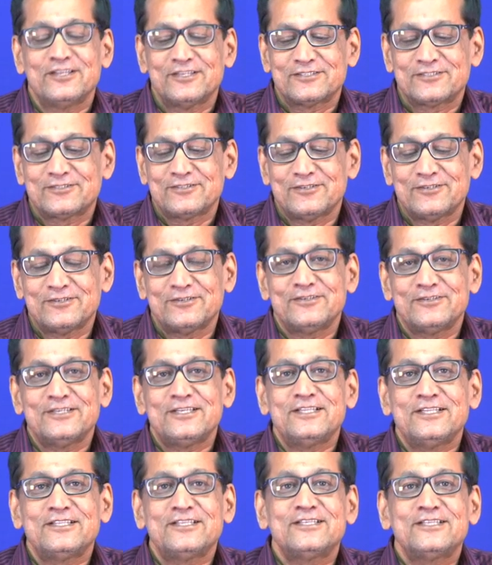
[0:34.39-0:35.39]
So,
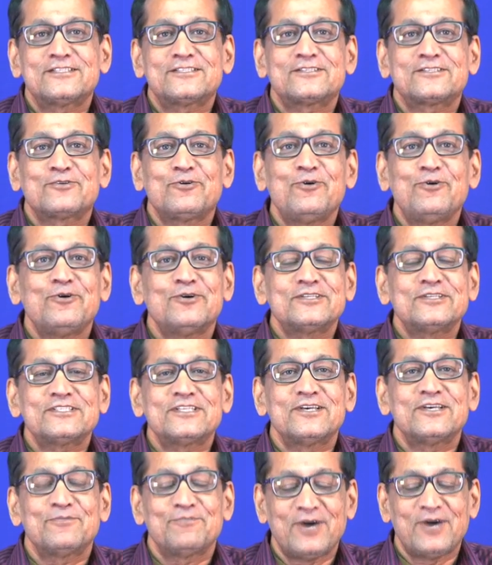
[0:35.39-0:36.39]
in this course,
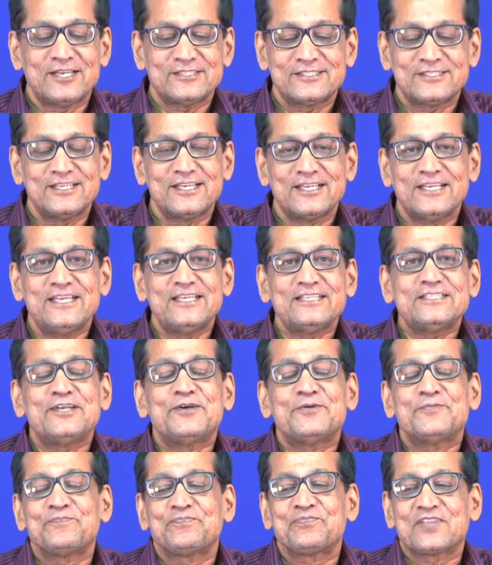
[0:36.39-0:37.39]
first thing is
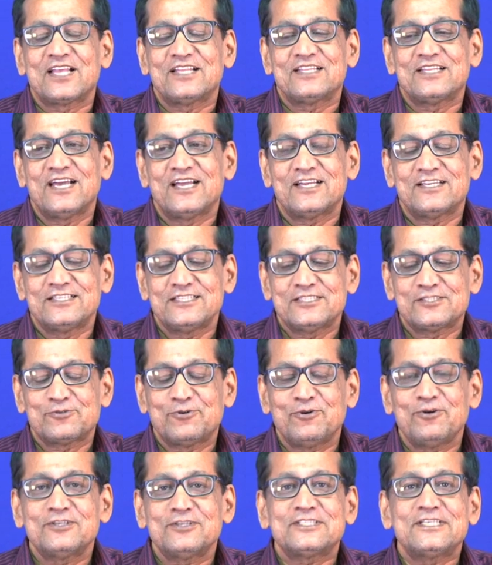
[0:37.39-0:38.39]
that this
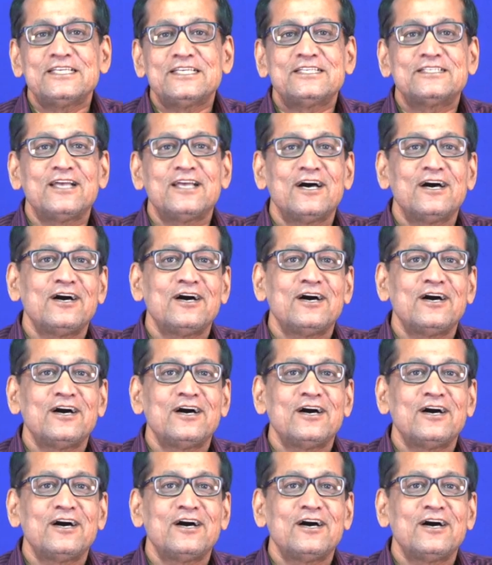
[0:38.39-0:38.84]
course is